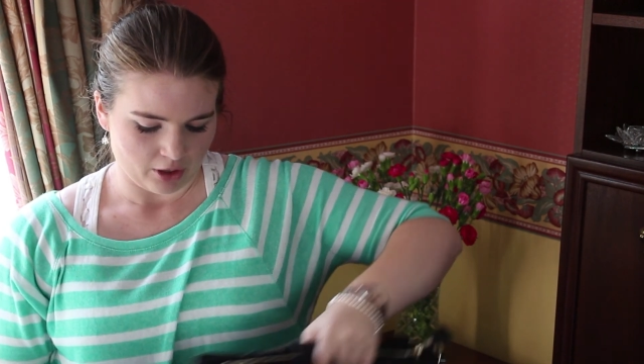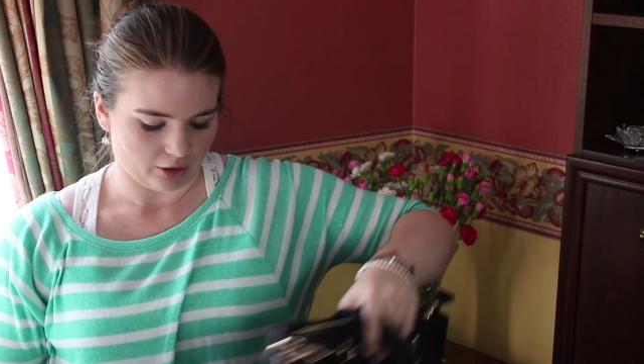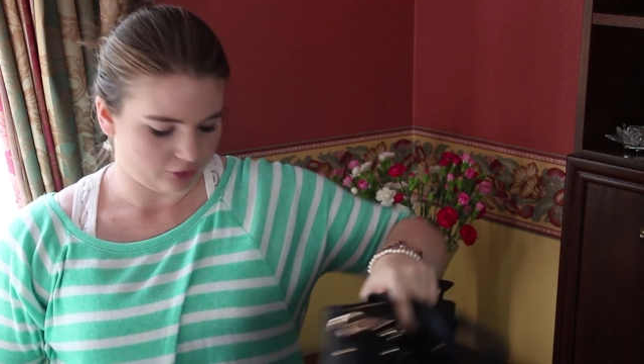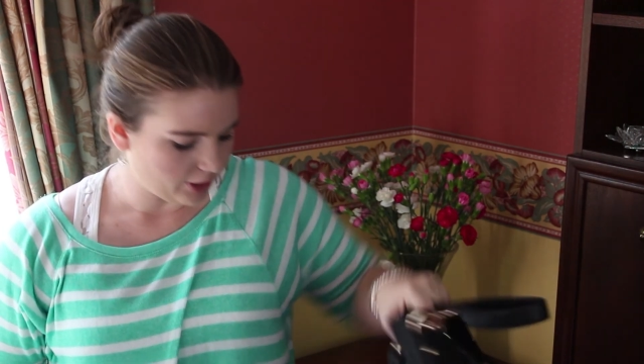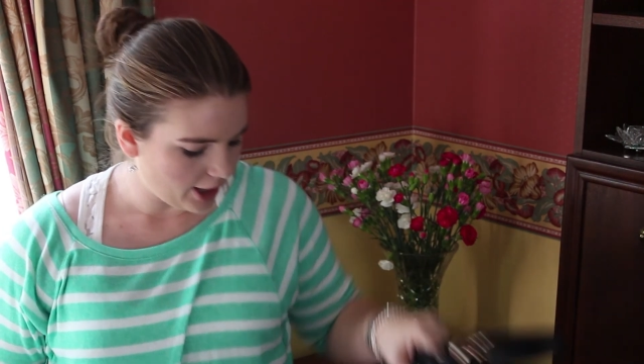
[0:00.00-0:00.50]

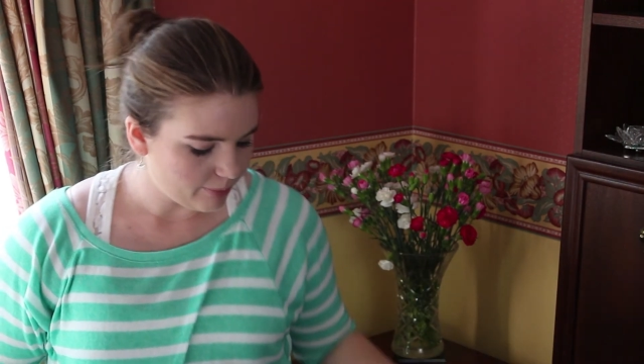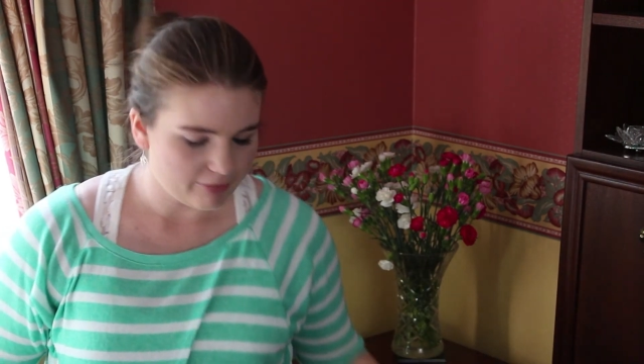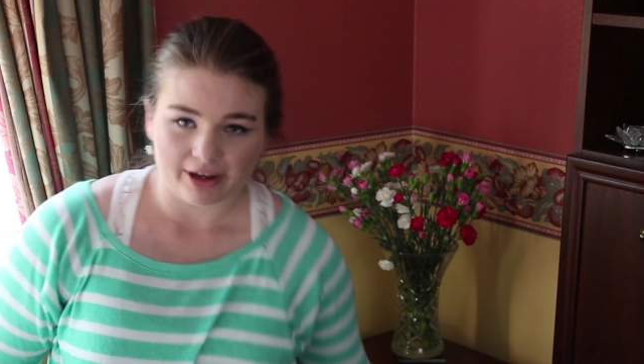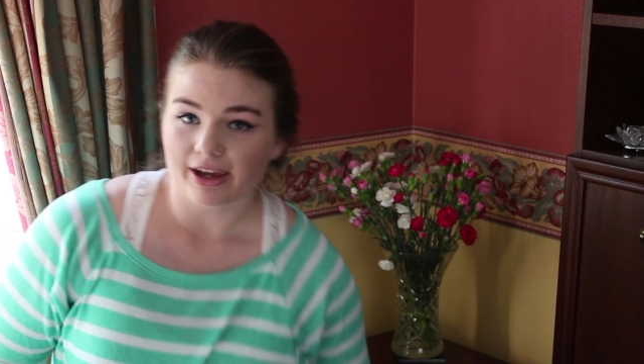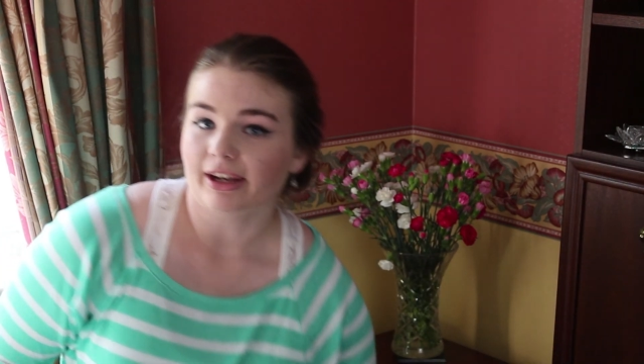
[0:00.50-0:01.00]
going to the
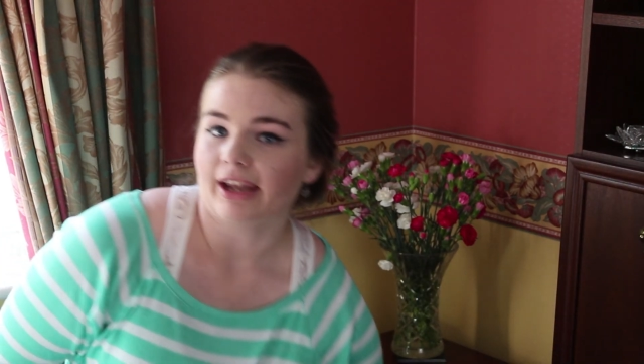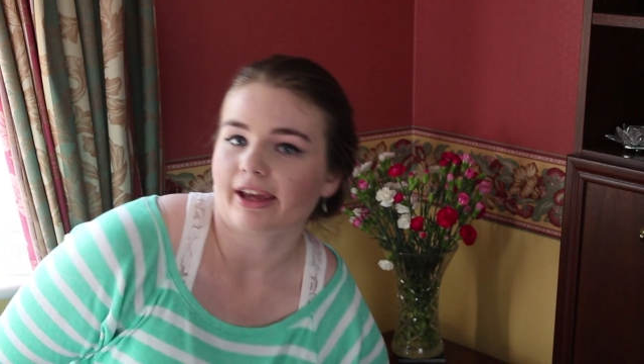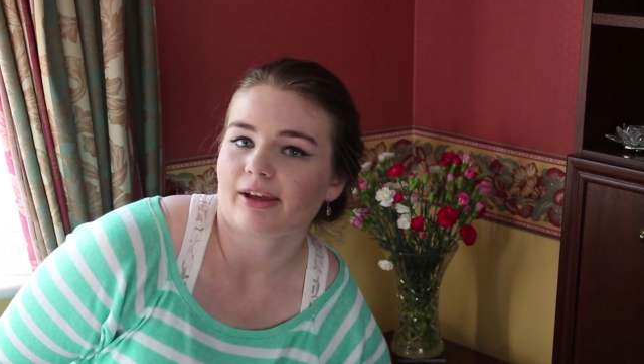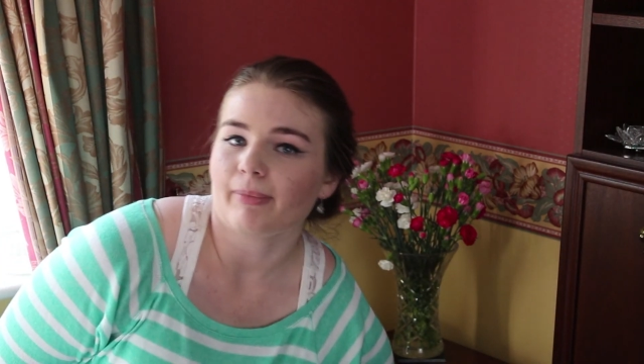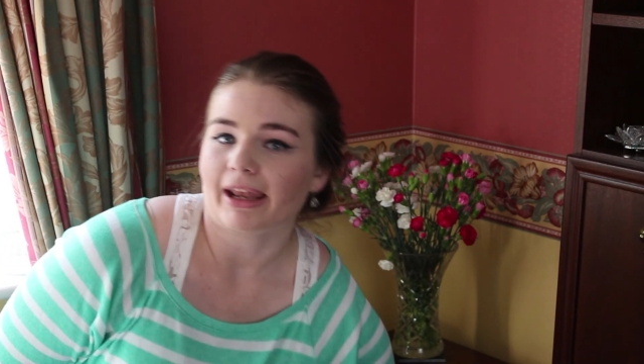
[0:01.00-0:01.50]
library and
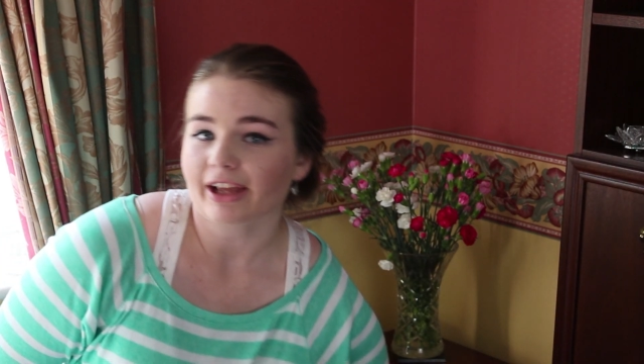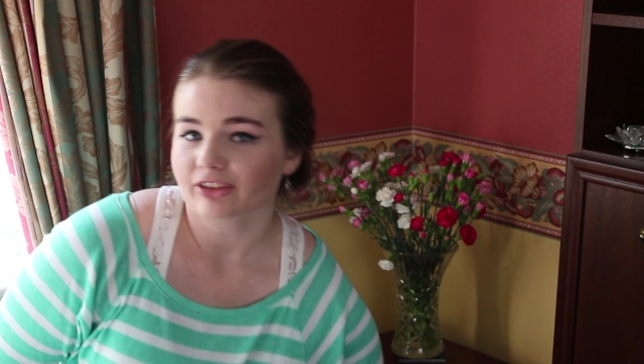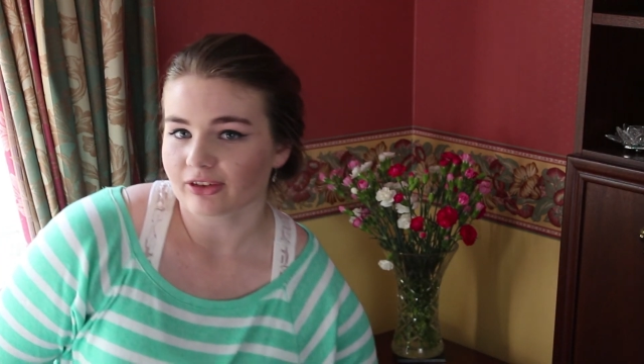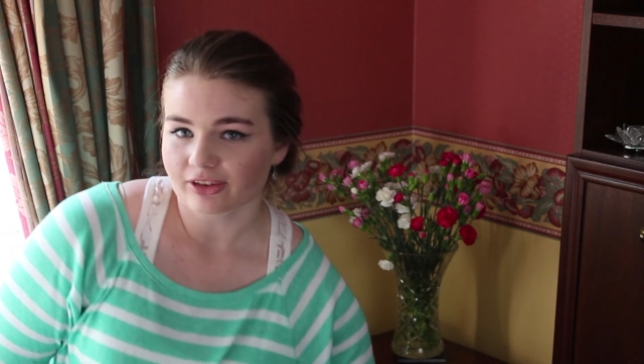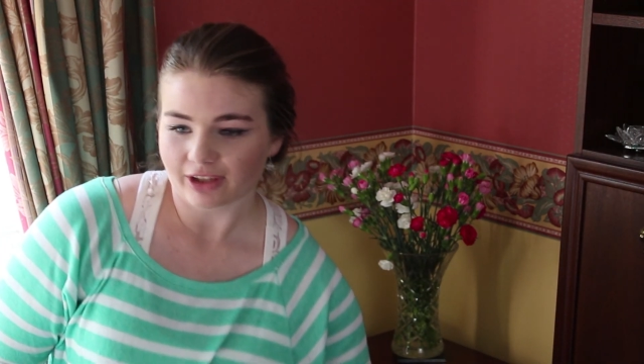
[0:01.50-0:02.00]
like my
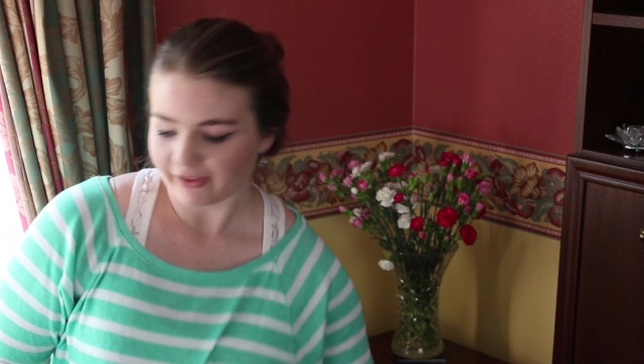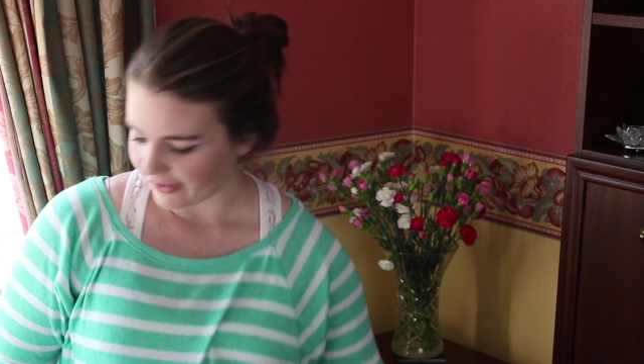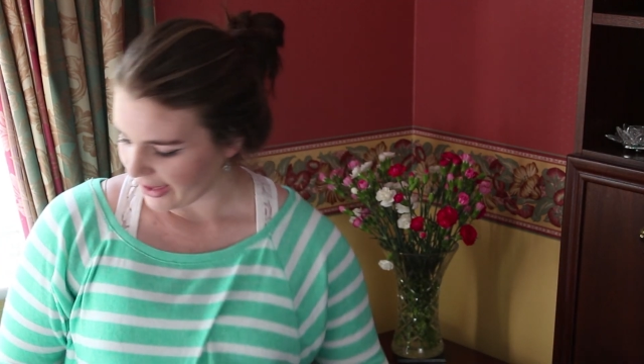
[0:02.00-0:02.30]
lectures and stuff like